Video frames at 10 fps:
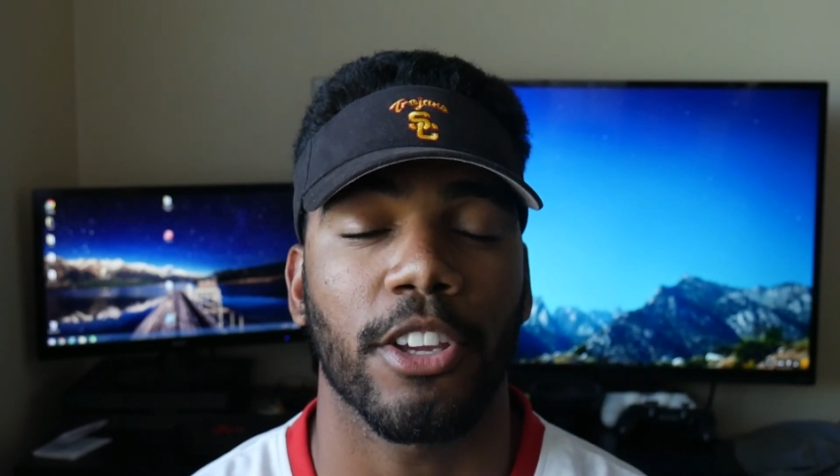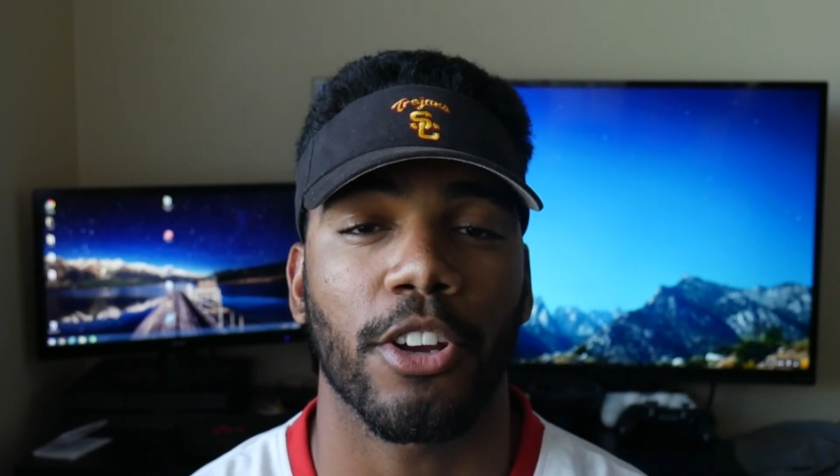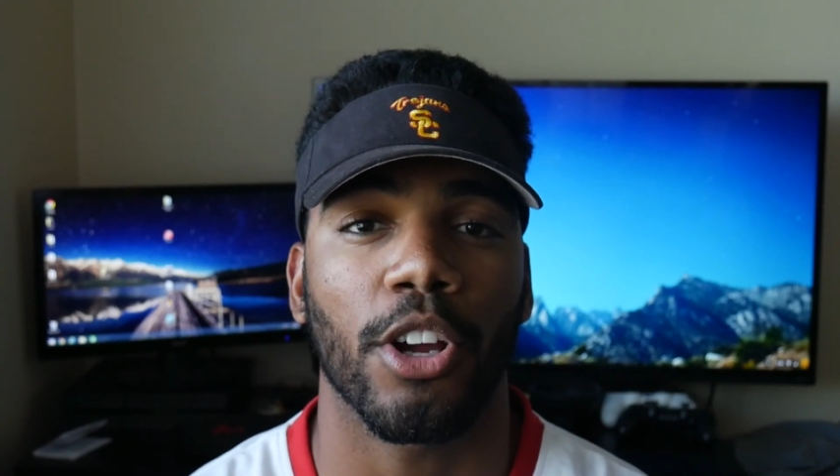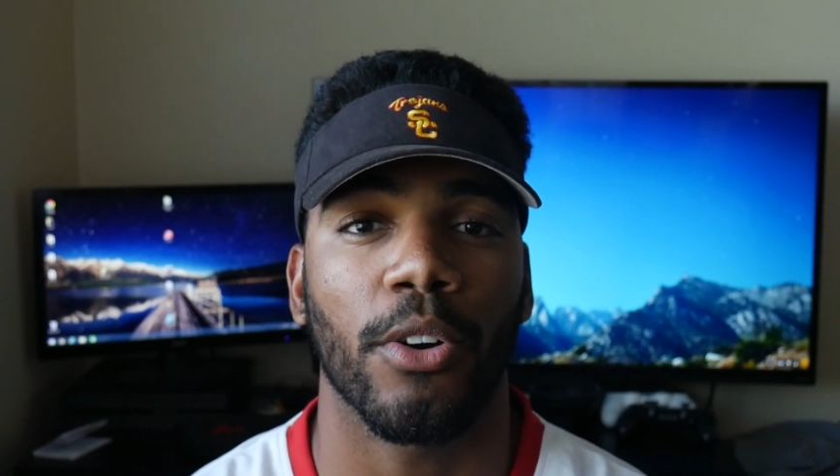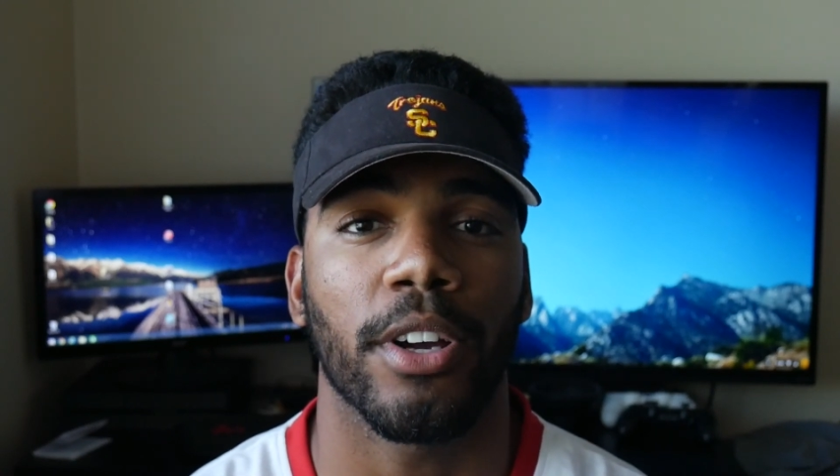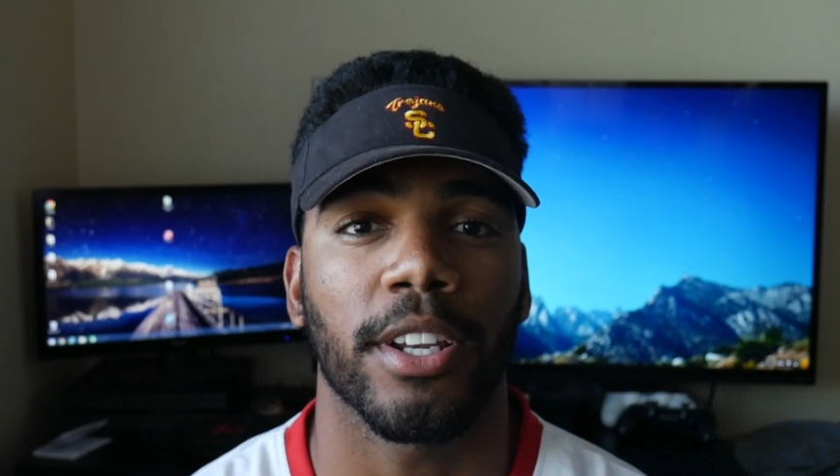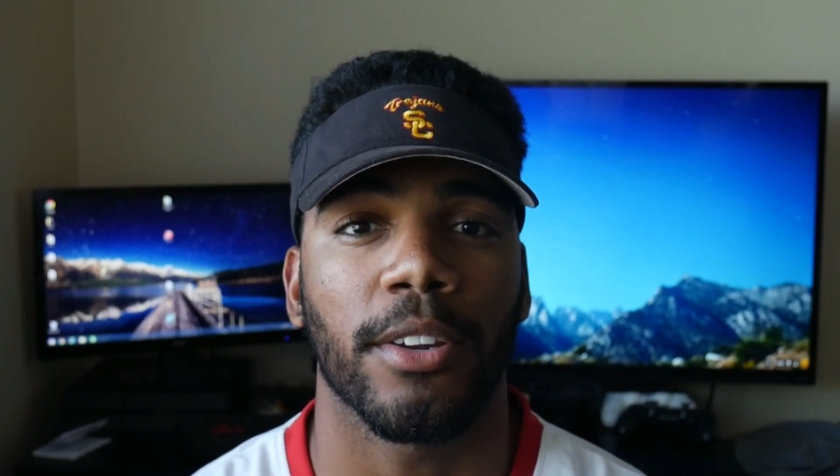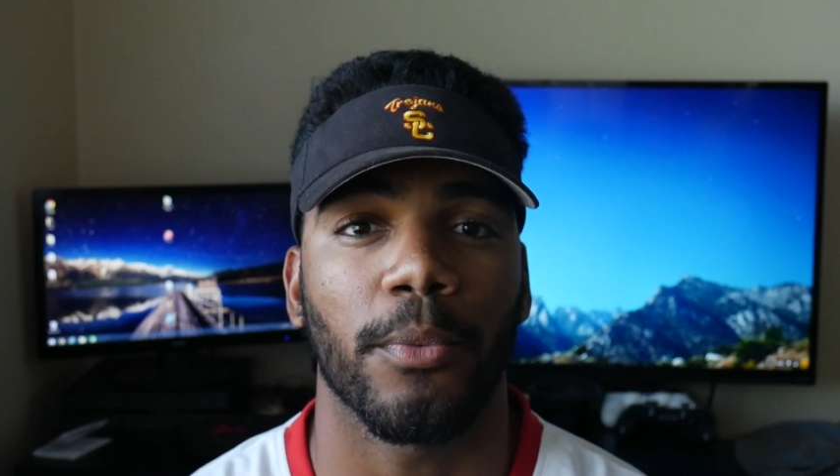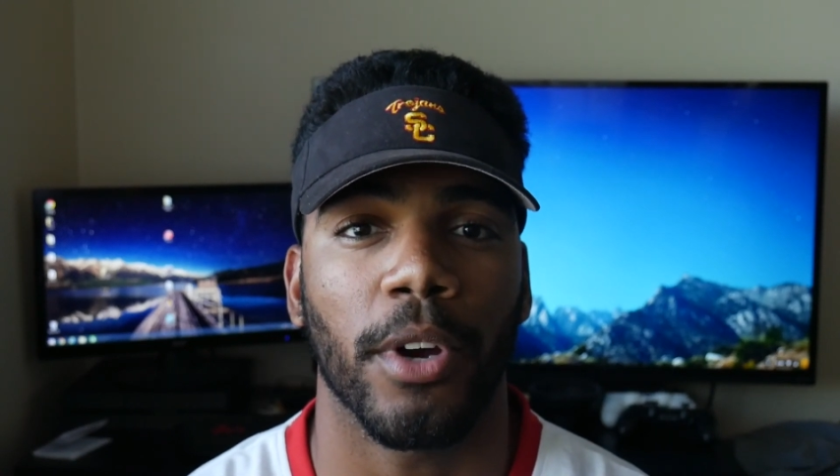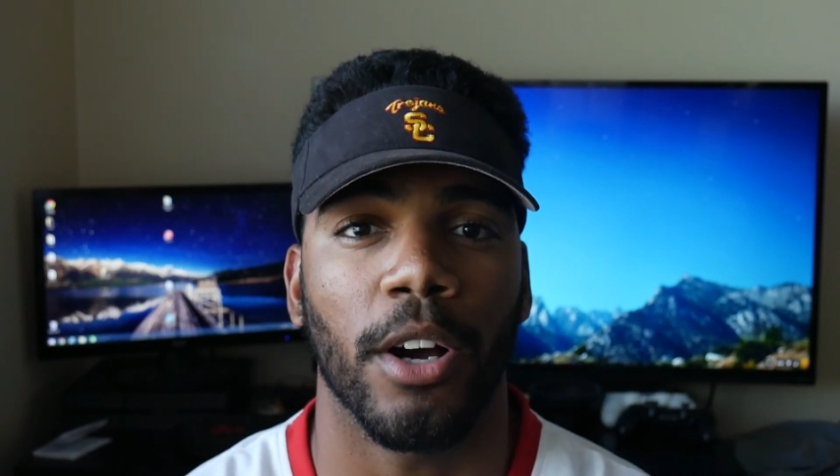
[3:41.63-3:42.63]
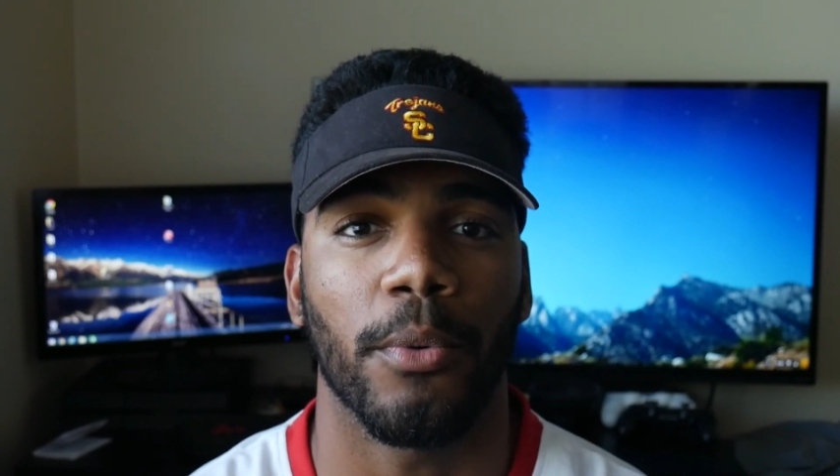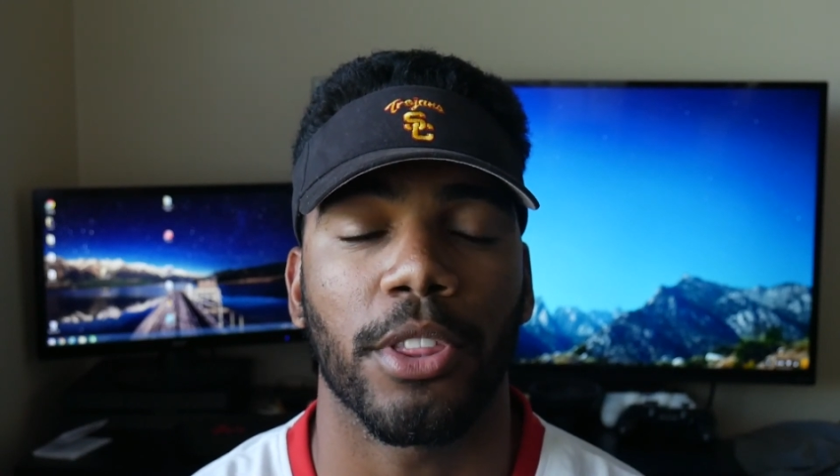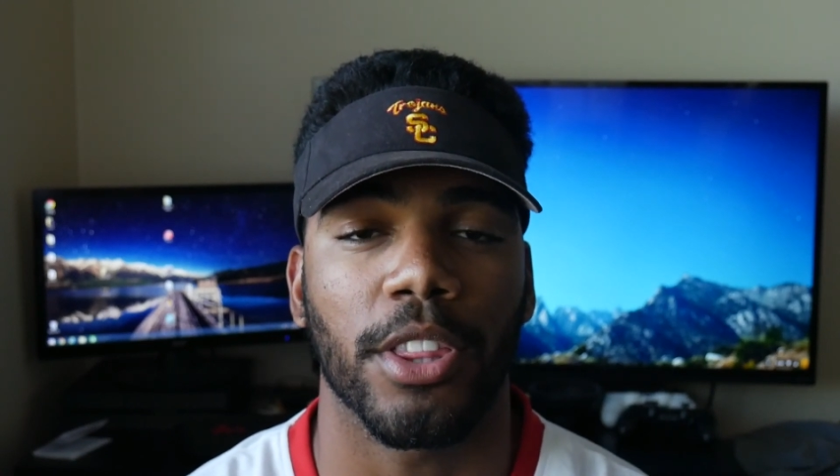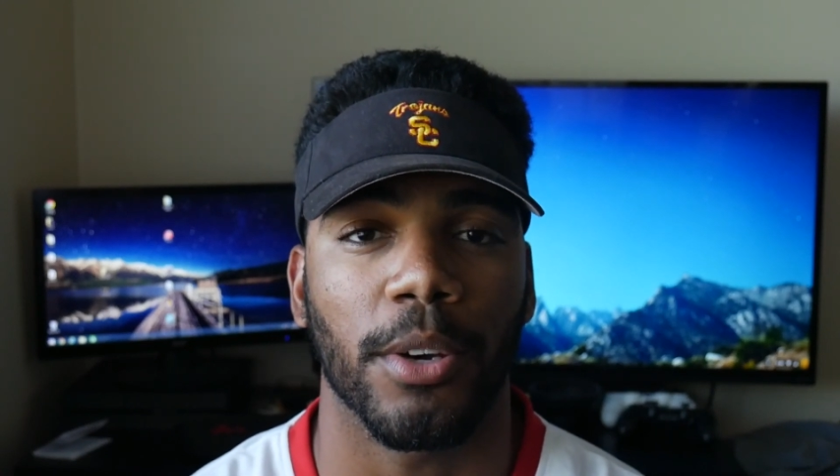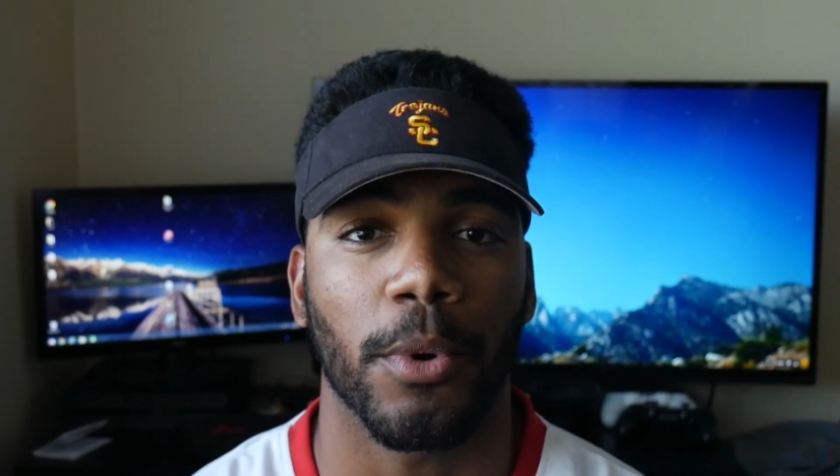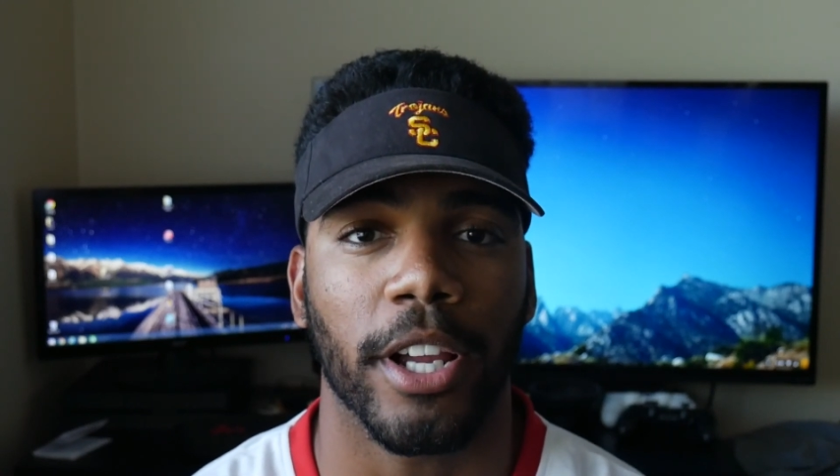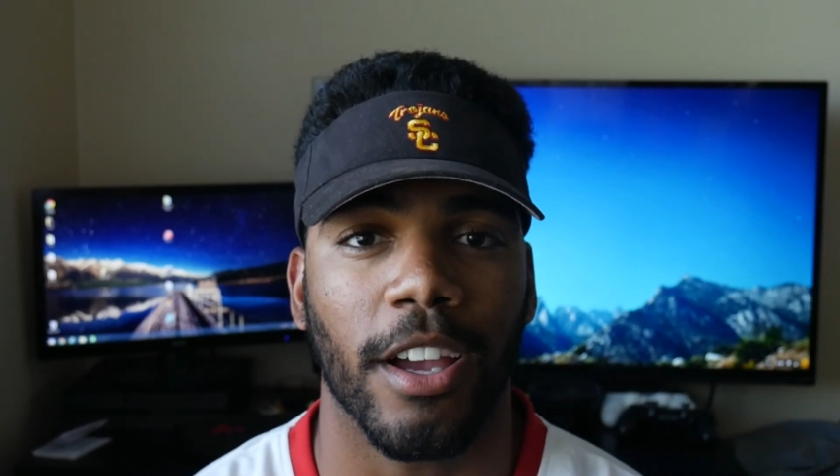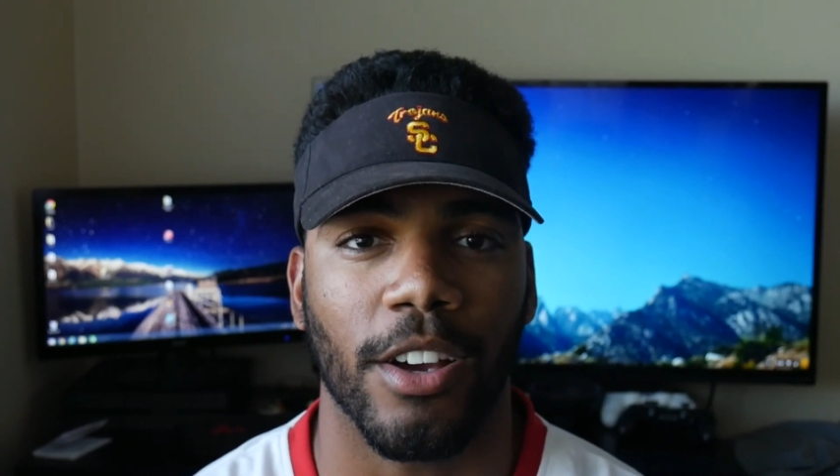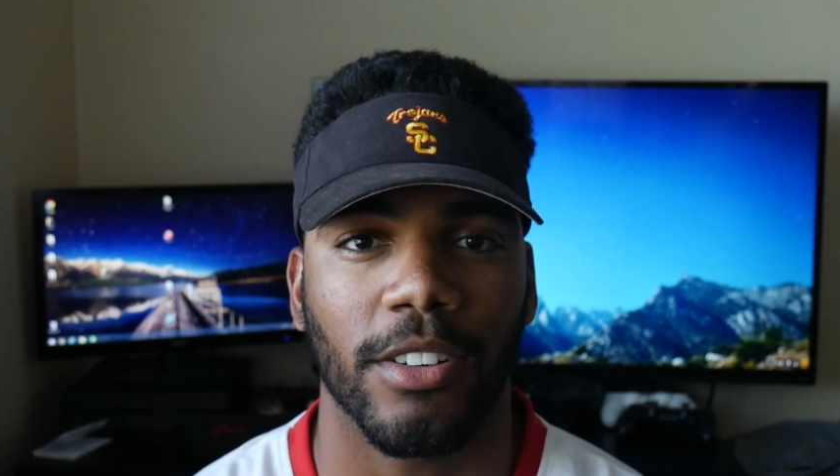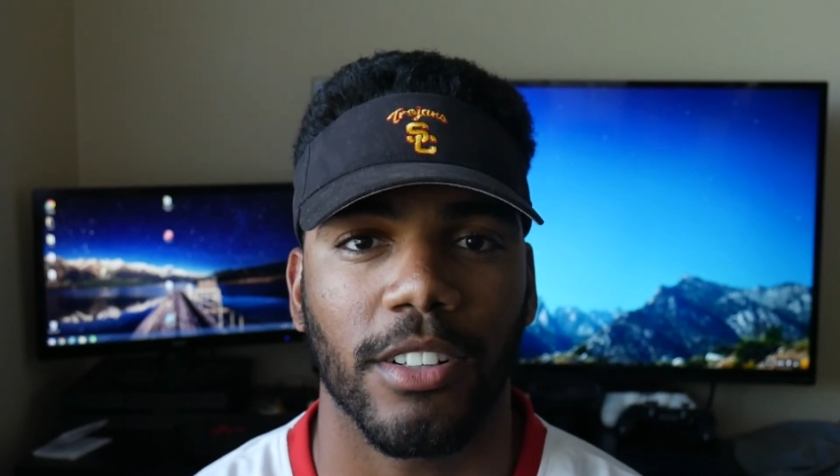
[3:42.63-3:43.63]
you're going with the
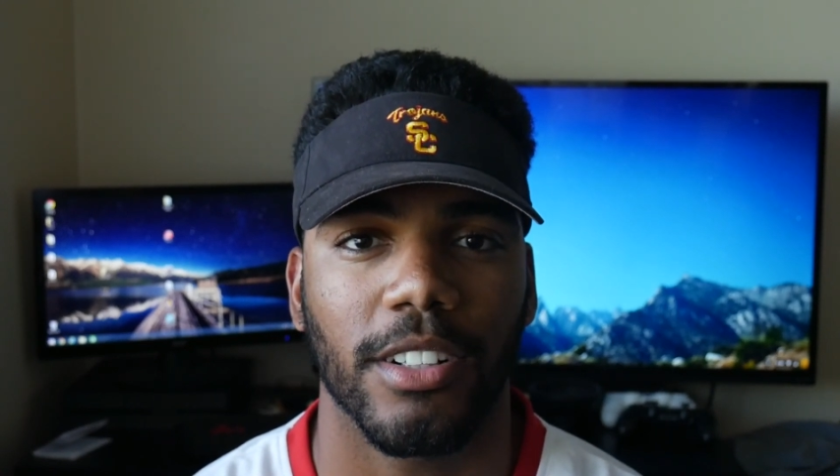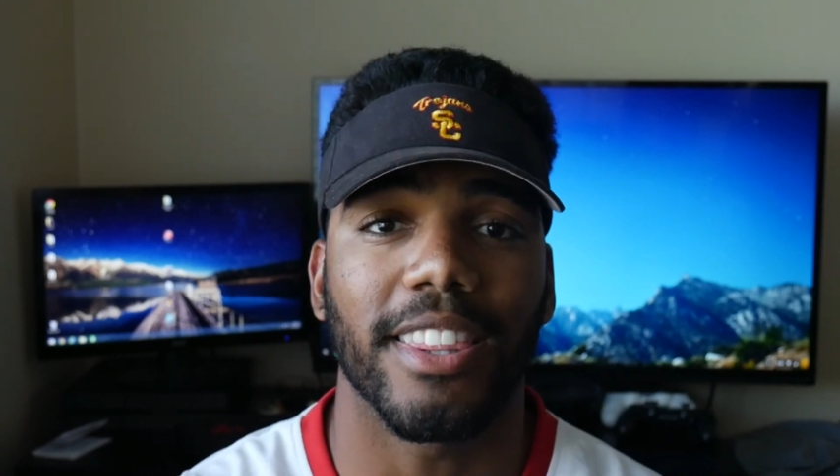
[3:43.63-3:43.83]
workout.